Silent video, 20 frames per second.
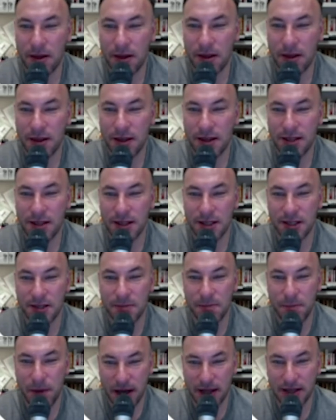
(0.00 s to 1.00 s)
the
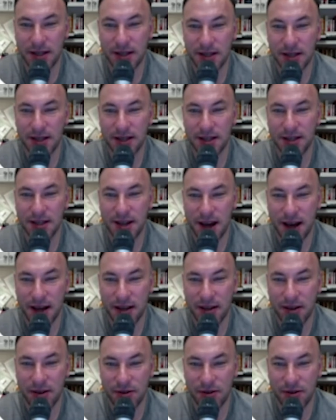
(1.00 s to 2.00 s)
suspected
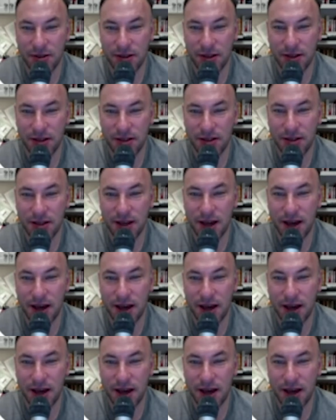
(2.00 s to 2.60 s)
diagnosis.